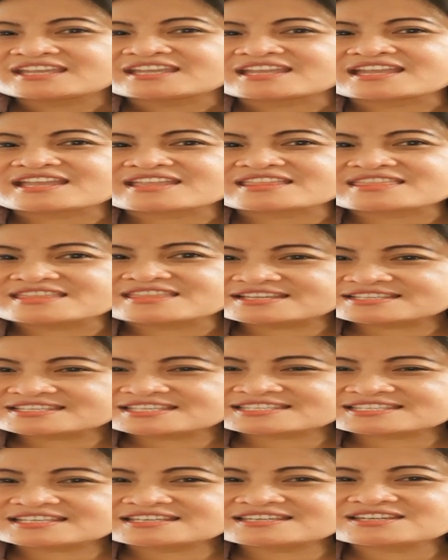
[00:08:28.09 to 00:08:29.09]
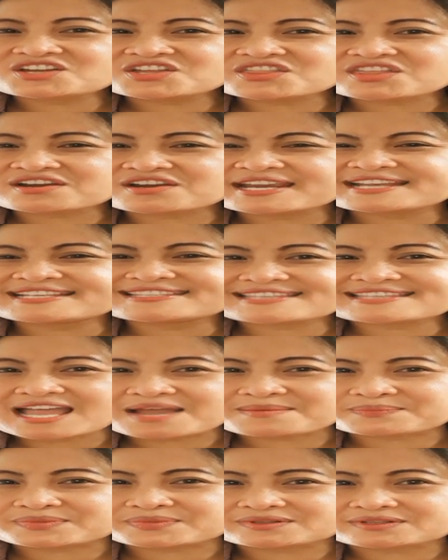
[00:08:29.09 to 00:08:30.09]
And this is another
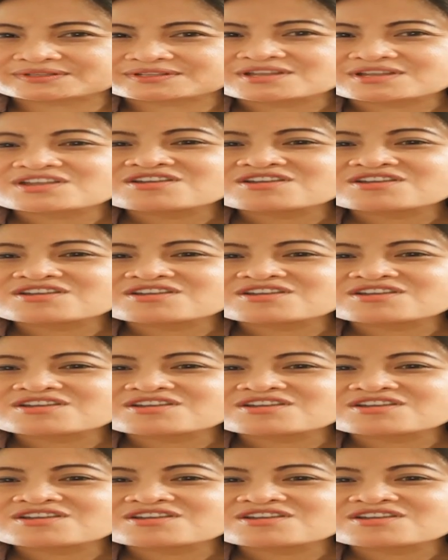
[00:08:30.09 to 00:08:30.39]
example